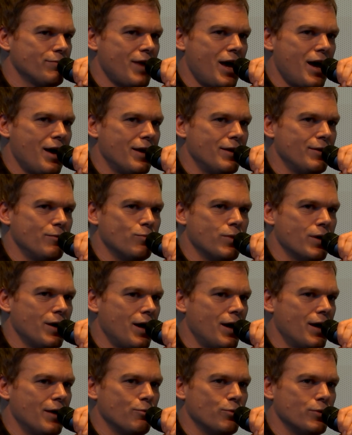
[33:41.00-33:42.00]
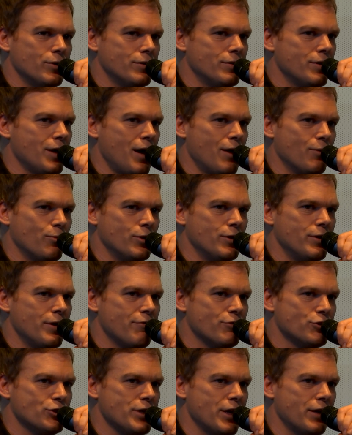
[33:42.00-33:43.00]
I would
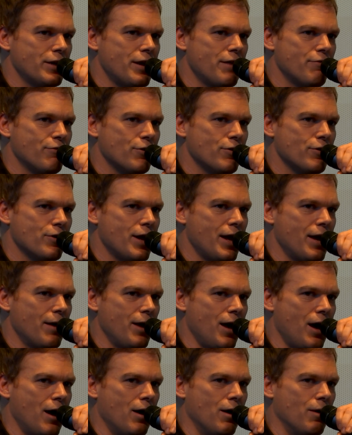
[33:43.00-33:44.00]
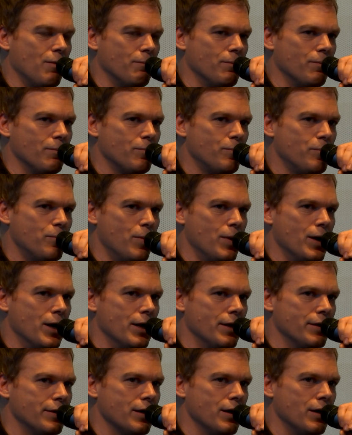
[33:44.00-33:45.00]
never say never.
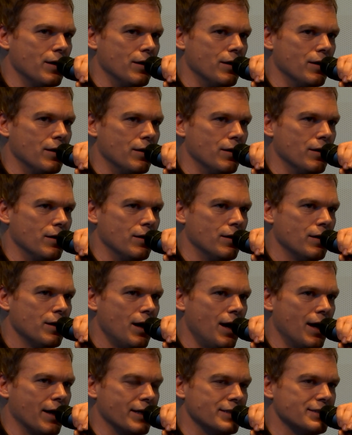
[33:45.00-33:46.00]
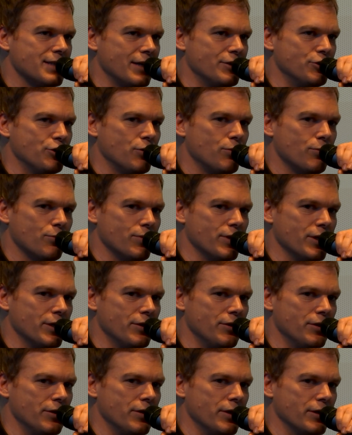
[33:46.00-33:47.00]
I guess I don't
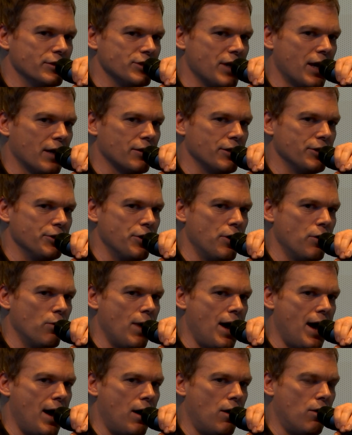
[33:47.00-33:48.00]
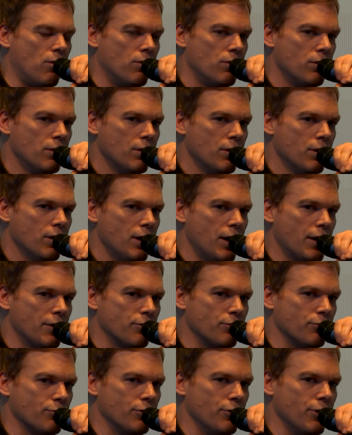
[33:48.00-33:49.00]
really exactly know how. I
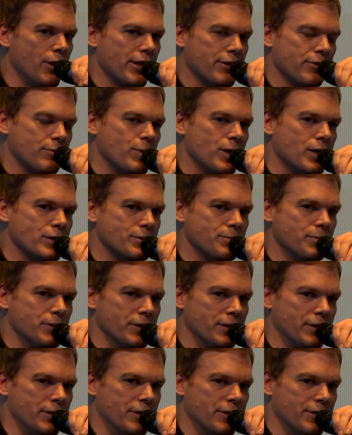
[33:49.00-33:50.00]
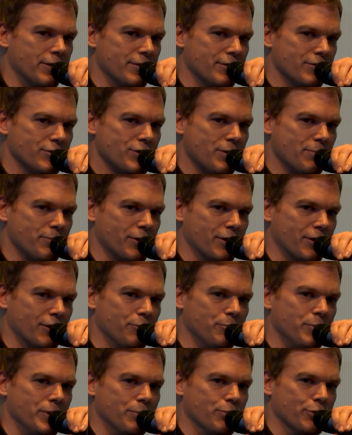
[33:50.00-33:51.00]
don't rule out the possibility that something
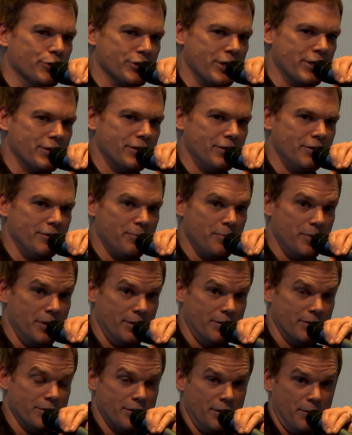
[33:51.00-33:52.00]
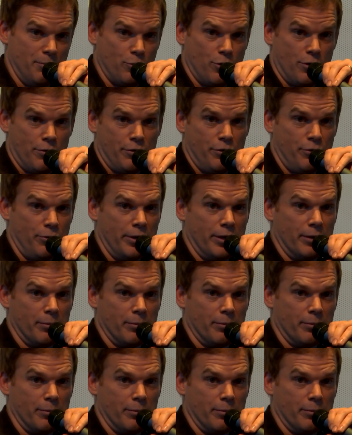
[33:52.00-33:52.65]
could be presented to me that seemed worth doing.